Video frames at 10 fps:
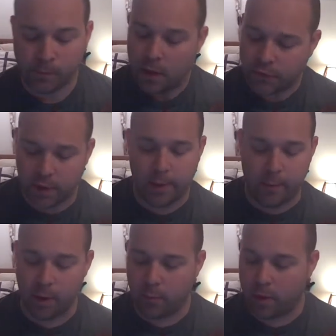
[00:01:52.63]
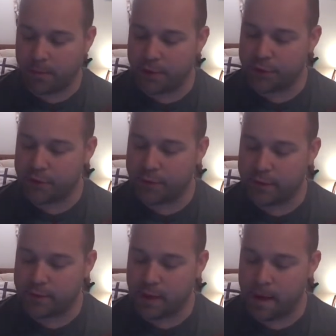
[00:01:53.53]
So anyway, what I'm going to do
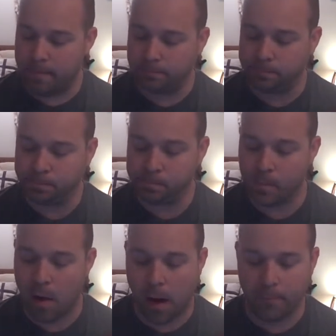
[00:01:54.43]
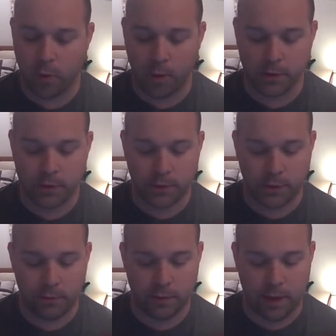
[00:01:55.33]
is I'm going to
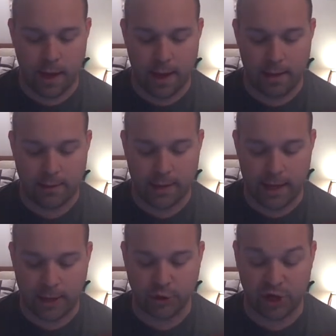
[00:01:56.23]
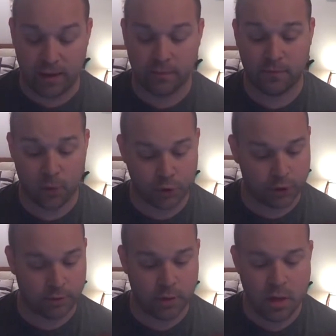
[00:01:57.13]
do the King James
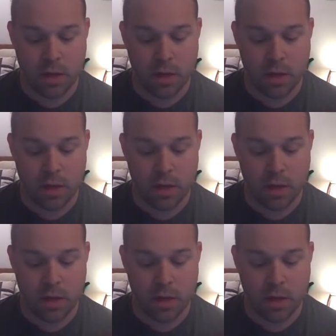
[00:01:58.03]
version,